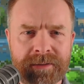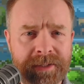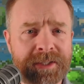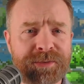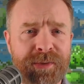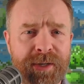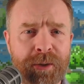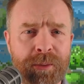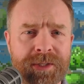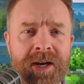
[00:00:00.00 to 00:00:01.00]
In this video
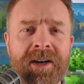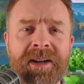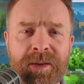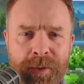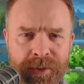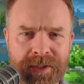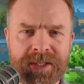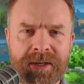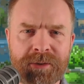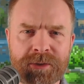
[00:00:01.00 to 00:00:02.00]
we're talking about
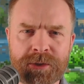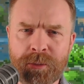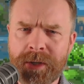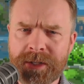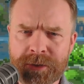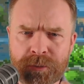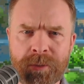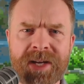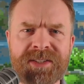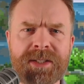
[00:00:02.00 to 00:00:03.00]
Nintendo Switch,
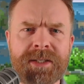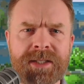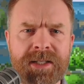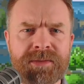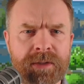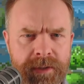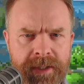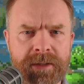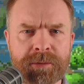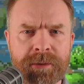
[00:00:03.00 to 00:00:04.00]
Resident Evil,
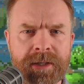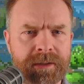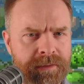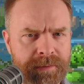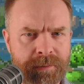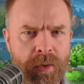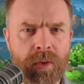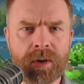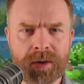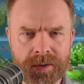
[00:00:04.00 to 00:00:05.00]
E three and
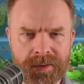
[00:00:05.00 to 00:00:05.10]
more.